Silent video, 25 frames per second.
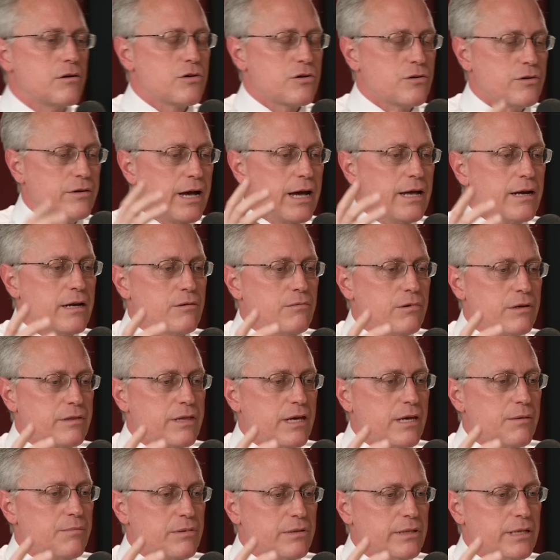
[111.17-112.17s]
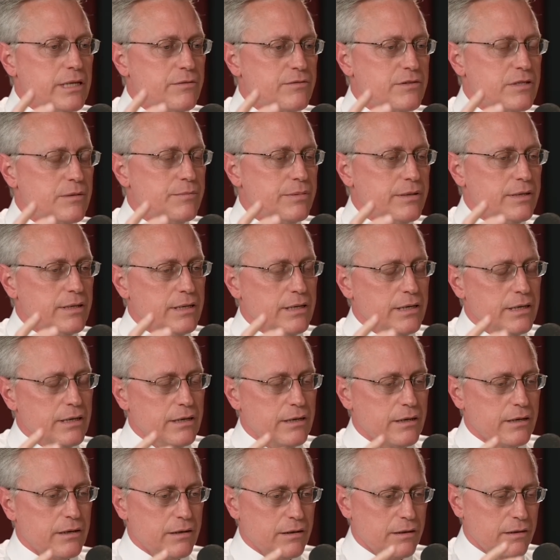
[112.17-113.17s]
created what they believed to
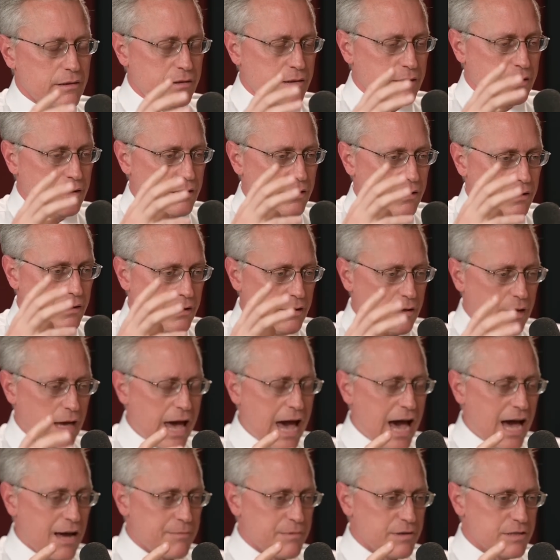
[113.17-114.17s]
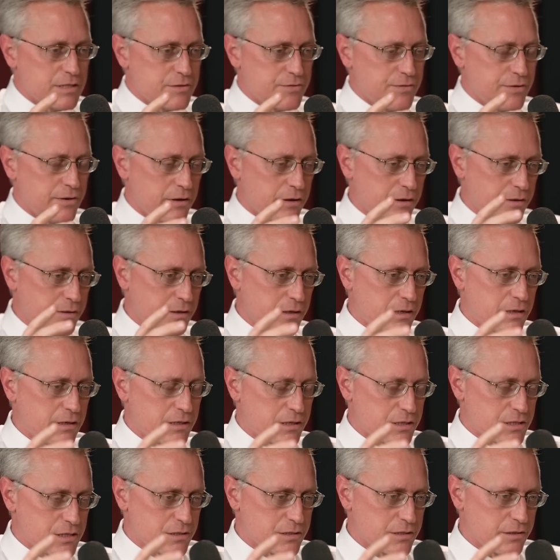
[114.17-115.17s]
be the atmosphere and the
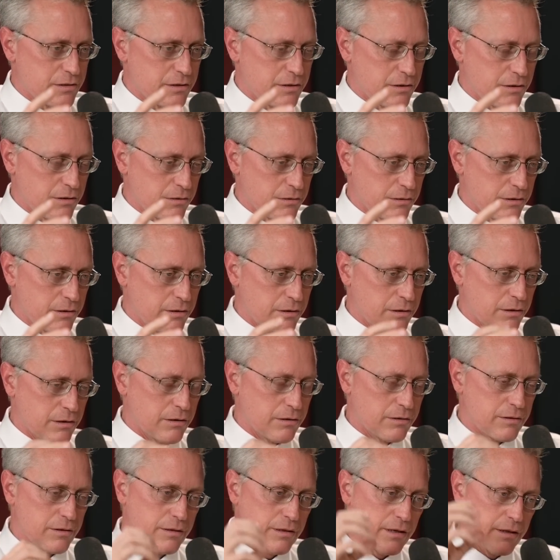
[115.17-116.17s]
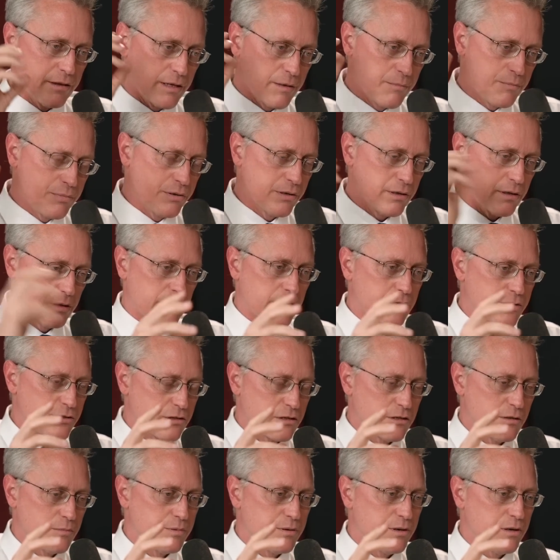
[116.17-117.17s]
conditions of the early Earth, and then they put
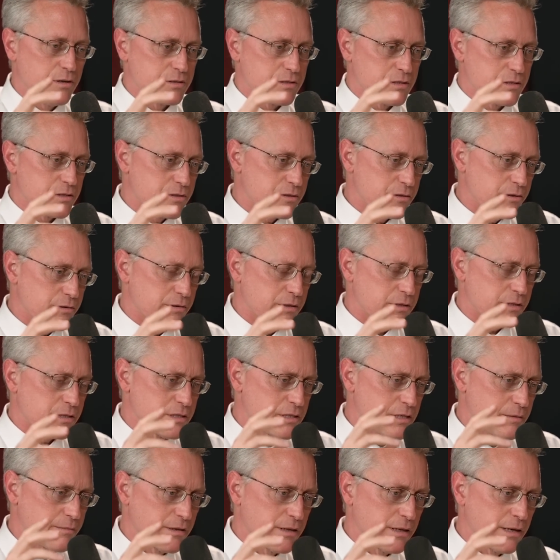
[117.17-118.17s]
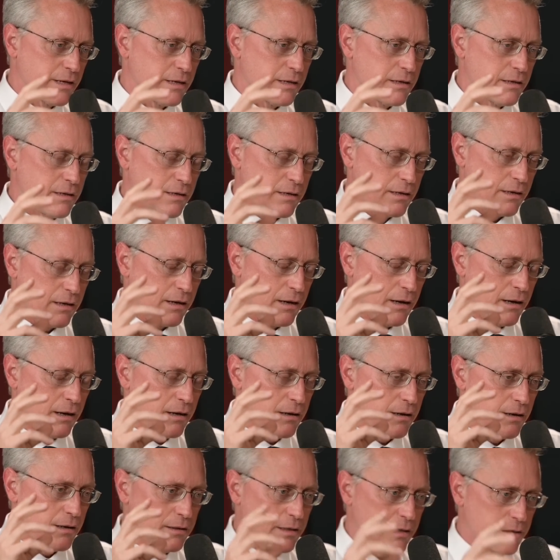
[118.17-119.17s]
electrical pulses through it to stimulate
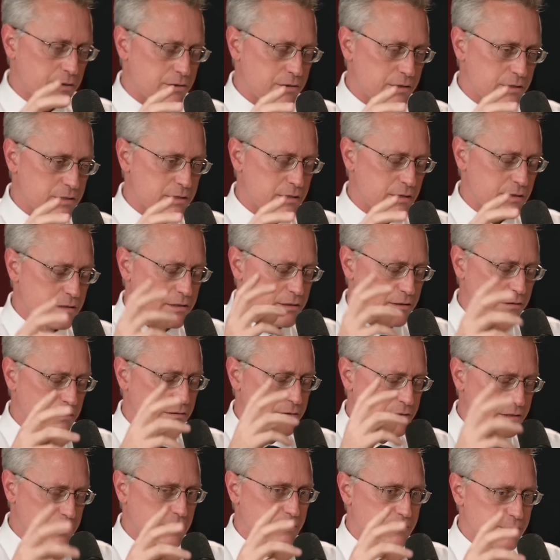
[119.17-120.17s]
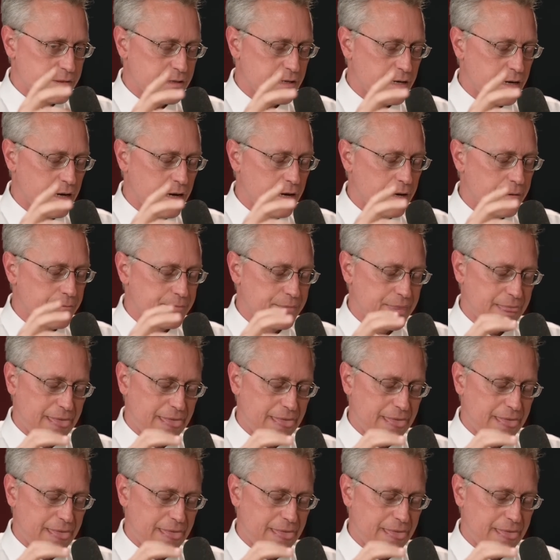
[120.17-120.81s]
electricity, to